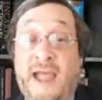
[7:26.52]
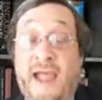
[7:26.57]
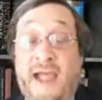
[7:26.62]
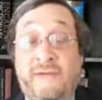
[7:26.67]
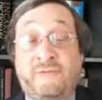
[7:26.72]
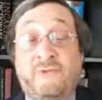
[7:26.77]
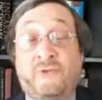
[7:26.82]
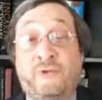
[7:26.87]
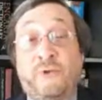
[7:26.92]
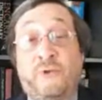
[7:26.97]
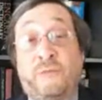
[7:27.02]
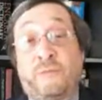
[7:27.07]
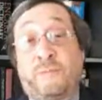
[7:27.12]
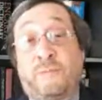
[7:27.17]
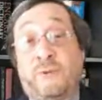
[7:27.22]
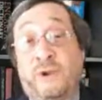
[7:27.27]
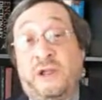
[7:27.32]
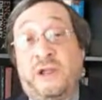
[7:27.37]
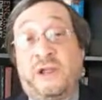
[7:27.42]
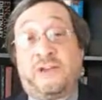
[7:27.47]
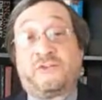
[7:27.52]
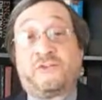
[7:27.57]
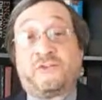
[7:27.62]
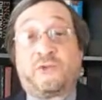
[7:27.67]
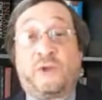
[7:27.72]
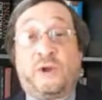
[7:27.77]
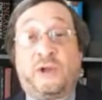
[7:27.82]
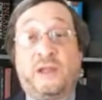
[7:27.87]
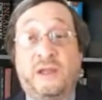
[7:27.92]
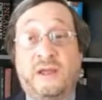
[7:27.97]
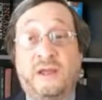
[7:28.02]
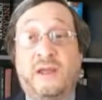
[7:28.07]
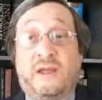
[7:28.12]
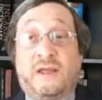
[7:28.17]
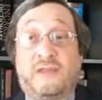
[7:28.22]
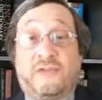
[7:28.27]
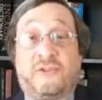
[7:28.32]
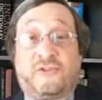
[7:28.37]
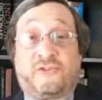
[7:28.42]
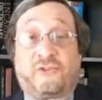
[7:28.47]
After prehistory,
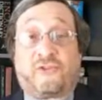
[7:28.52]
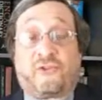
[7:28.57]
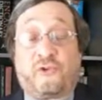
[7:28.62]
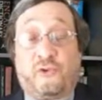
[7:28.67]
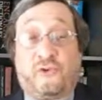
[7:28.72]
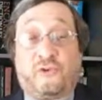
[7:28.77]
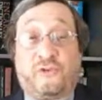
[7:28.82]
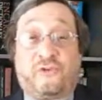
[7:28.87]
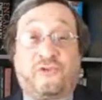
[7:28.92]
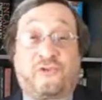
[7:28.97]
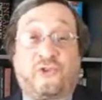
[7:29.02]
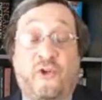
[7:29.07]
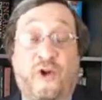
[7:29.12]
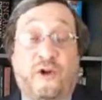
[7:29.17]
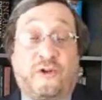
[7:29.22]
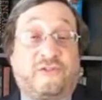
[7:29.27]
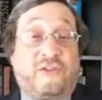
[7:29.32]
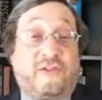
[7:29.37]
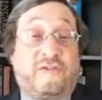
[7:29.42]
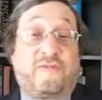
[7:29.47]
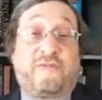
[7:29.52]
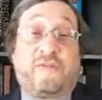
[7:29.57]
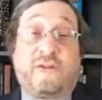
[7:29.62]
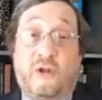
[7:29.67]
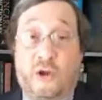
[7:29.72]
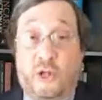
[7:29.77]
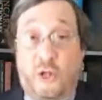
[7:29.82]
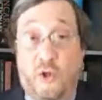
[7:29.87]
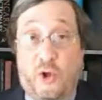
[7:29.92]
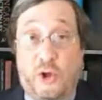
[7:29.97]
the student starts a very